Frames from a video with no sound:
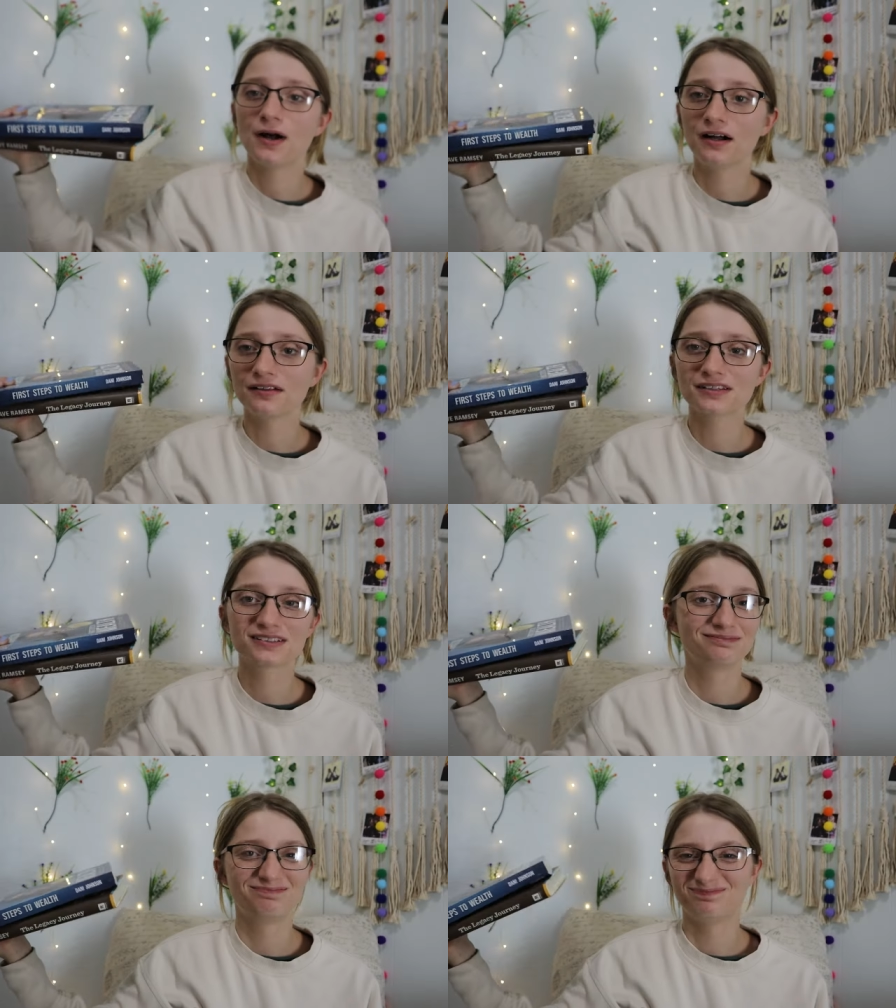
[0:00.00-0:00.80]
Wealth.
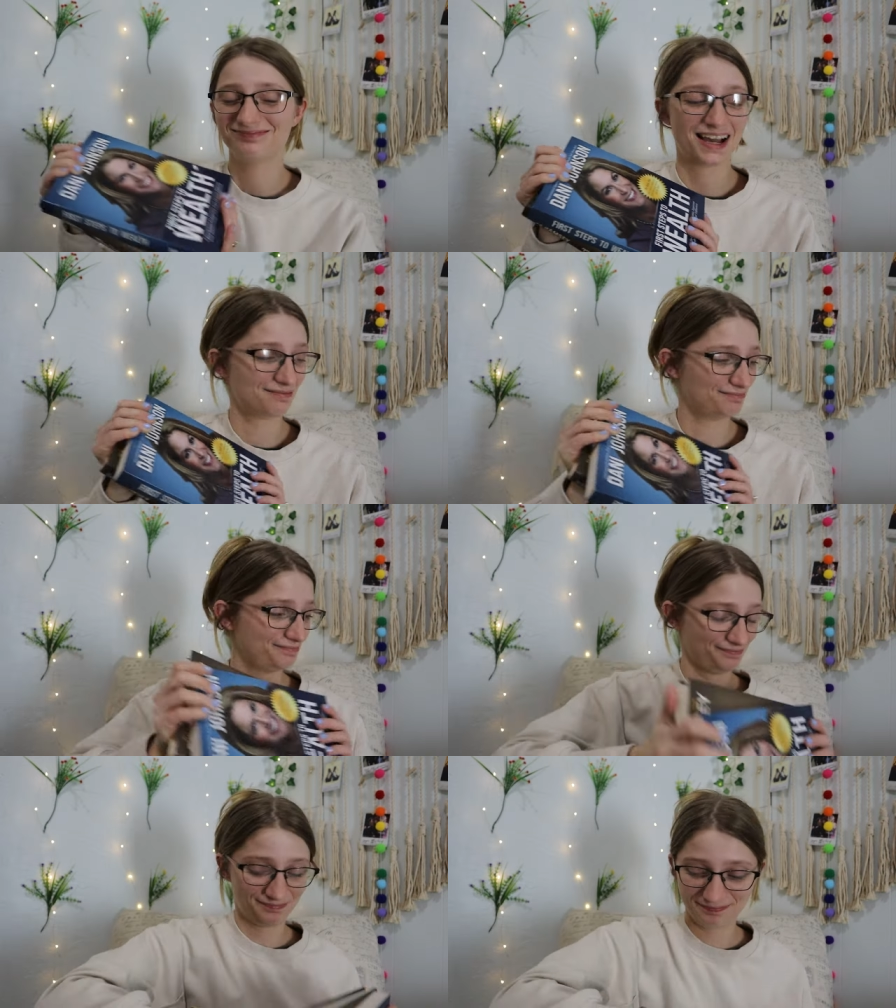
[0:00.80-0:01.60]
Yeah,
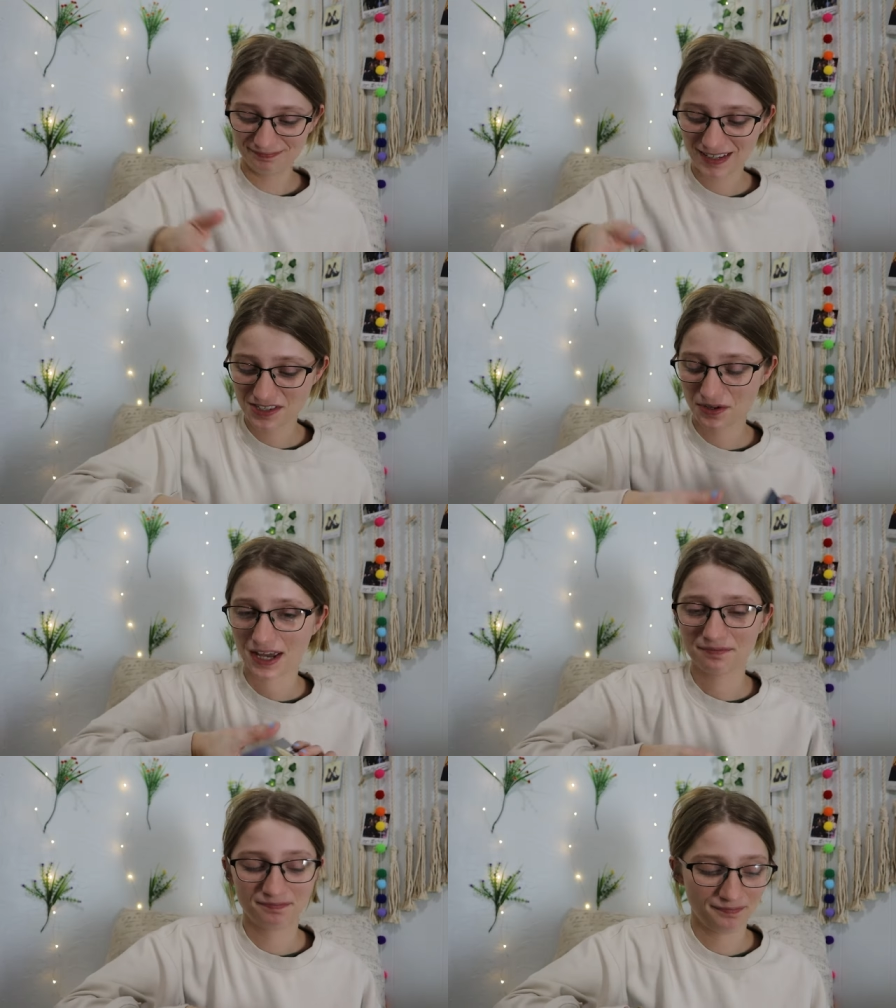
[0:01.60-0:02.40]
that's okay.